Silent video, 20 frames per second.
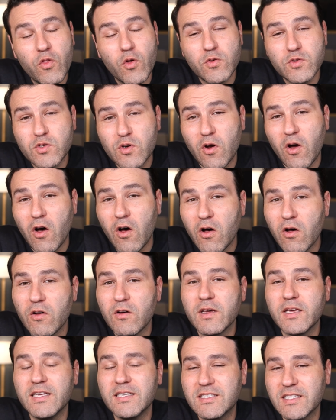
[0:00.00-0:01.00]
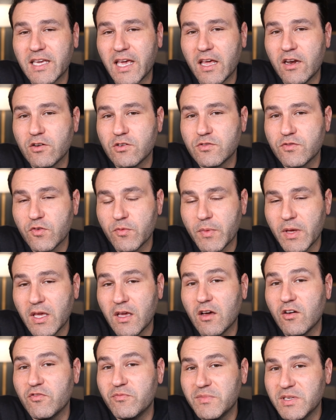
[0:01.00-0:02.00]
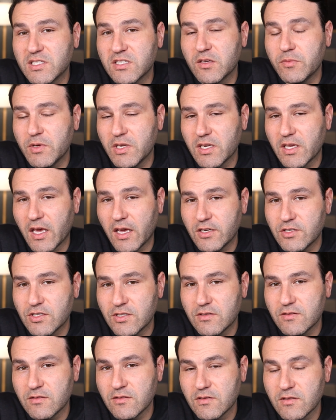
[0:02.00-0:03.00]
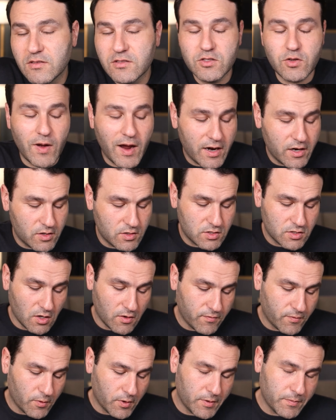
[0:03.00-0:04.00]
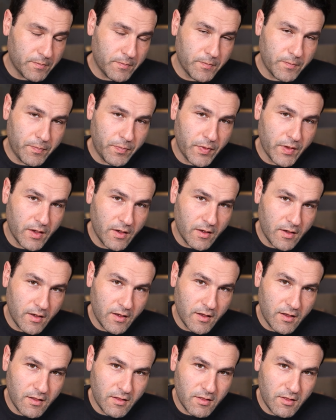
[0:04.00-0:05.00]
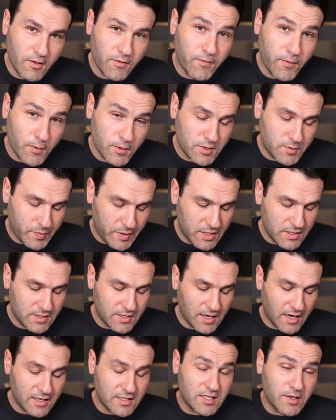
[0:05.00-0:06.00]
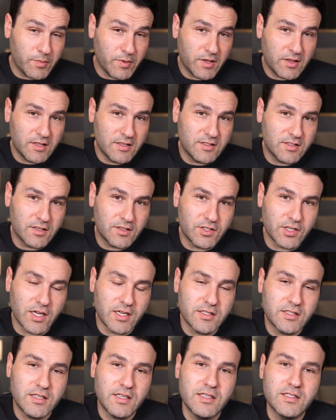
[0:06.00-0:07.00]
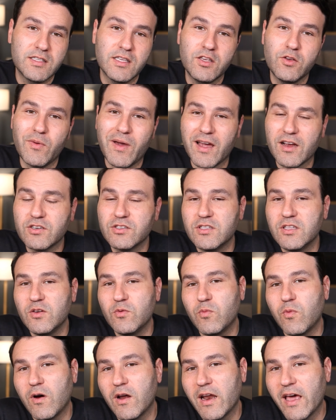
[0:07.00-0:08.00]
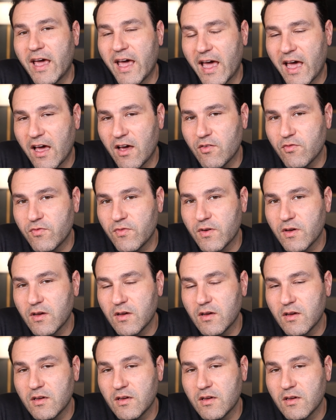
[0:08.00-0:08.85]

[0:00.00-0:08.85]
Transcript: Those are all indicators for me of miscommunication. So how do you solve for it? The first piece that I typically suggest is that you actually want to have